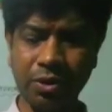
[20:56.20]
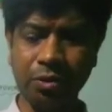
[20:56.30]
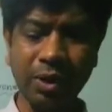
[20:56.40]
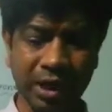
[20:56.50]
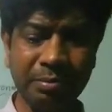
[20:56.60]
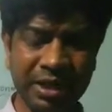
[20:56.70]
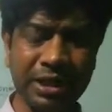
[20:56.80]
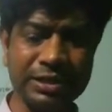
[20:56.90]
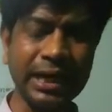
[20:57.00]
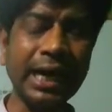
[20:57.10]
What I mean
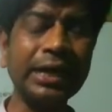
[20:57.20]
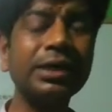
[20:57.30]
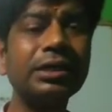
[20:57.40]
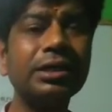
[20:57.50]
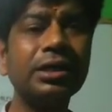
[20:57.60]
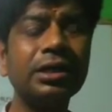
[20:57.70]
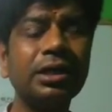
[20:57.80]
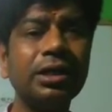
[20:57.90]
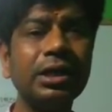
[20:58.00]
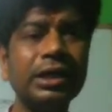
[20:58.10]
is that
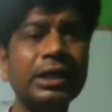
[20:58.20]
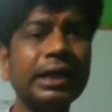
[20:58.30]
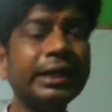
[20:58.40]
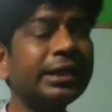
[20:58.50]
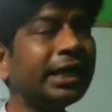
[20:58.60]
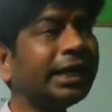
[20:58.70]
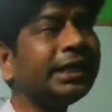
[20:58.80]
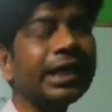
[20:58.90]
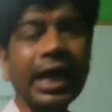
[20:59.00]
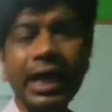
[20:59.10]
the
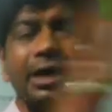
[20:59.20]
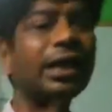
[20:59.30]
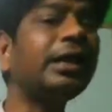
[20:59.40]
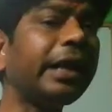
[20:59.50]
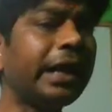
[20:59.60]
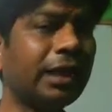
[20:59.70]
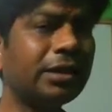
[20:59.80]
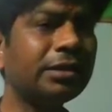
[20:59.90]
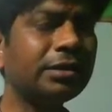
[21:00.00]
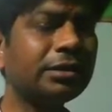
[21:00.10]
entire country
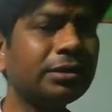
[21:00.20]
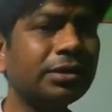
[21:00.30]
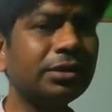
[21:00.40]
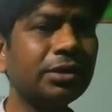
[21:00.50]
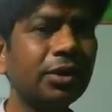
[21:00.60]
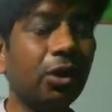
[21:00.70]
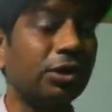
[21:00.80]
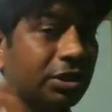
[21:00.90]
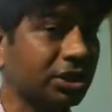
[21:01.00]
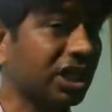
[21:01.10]
or
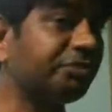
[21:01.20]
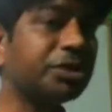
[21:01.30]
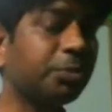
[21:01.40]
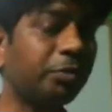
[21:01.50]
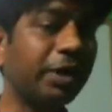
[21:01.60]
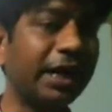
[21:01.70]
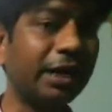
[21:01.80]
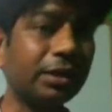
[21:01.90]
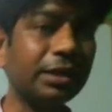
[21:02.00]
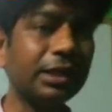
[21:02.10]
the service
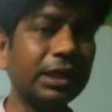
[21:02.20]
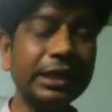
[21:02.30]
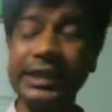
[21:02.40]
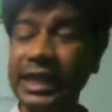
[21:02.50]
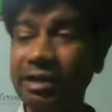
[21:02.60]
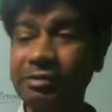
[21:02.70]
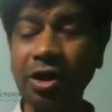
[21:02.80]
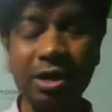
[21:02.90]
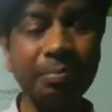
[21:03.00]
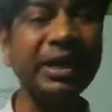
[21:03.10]
provider, they have
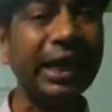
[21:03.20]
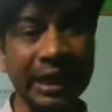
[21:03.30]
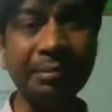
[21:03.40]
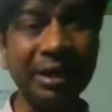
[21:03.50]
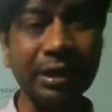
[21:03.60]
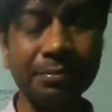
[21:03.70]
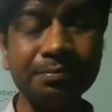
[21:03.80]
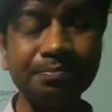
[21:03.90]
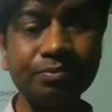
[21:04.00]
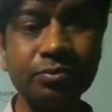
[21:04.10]
not been able
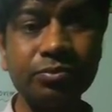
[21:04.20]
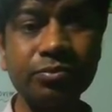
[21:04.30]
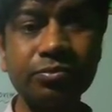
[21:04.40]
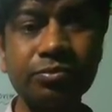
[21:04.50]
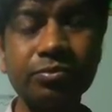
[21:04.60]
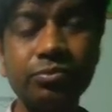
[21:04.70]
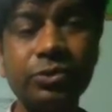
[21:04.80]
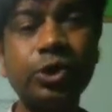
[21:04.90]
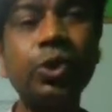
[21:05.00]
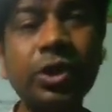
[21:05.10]
to